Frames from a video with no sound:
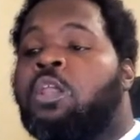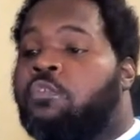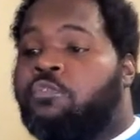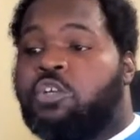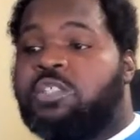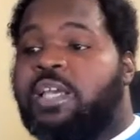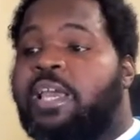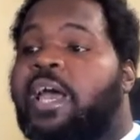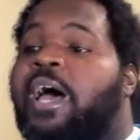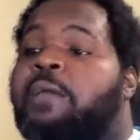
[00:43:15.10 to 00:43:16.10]
The first
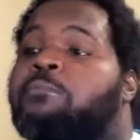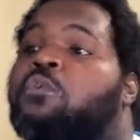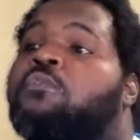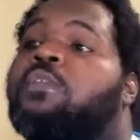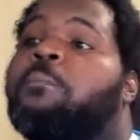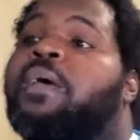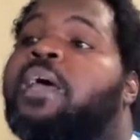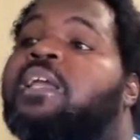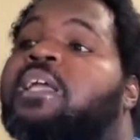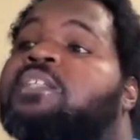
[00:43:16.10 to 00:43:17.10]
day, I moved the
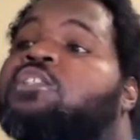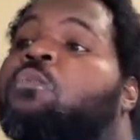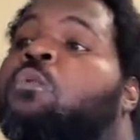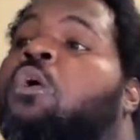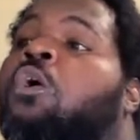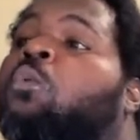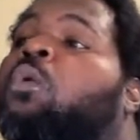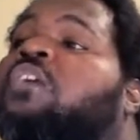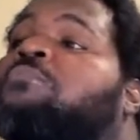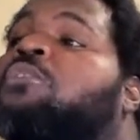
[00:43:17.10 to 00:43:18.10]
bed against the wall
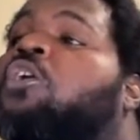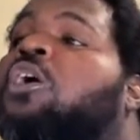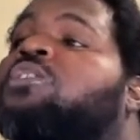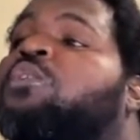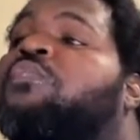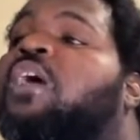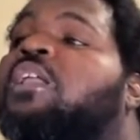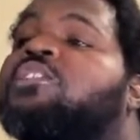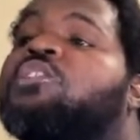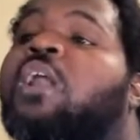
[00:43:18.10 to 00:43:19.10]
away from the guard's
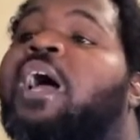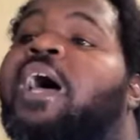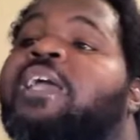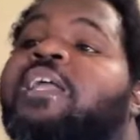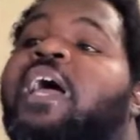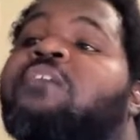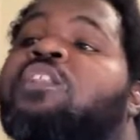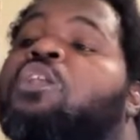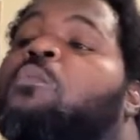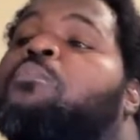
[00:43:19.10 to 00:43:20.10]
surveillance so that I could have a
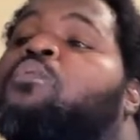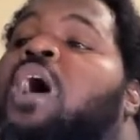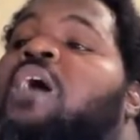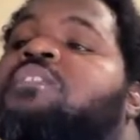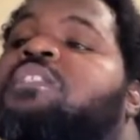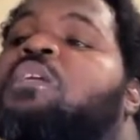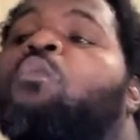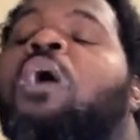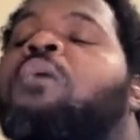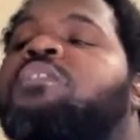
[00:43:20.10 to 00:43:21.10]
little privacy
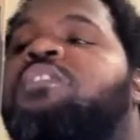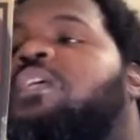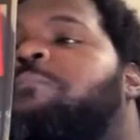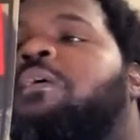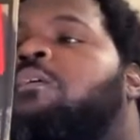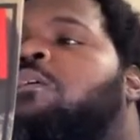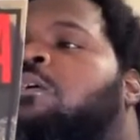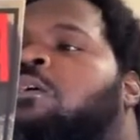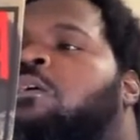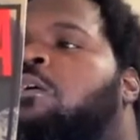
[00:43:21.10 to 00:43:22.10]
while sleeping.
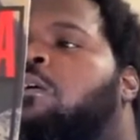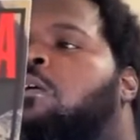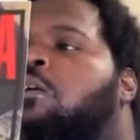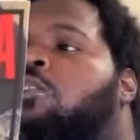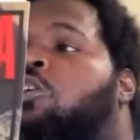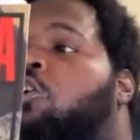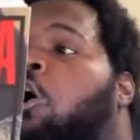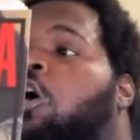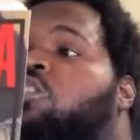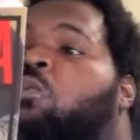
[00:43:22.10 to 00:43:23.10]
The
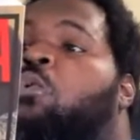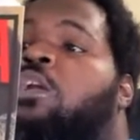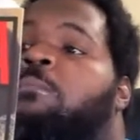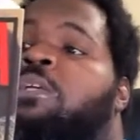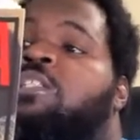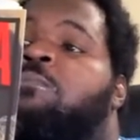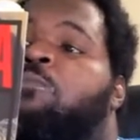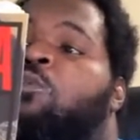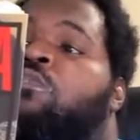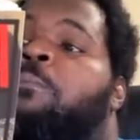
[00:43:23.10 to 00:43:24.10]
guards ordered me to
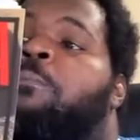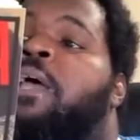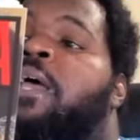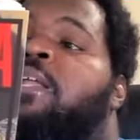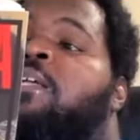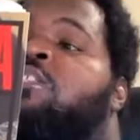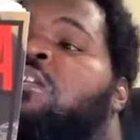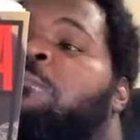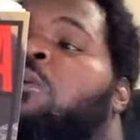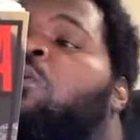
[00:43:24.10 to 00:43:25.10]
move the bed
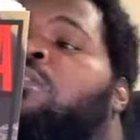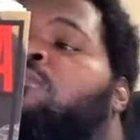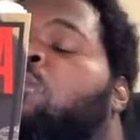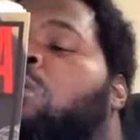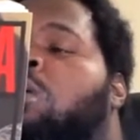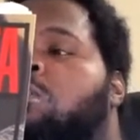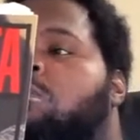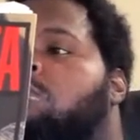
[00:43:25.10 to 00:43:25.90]
into the middle of the floor.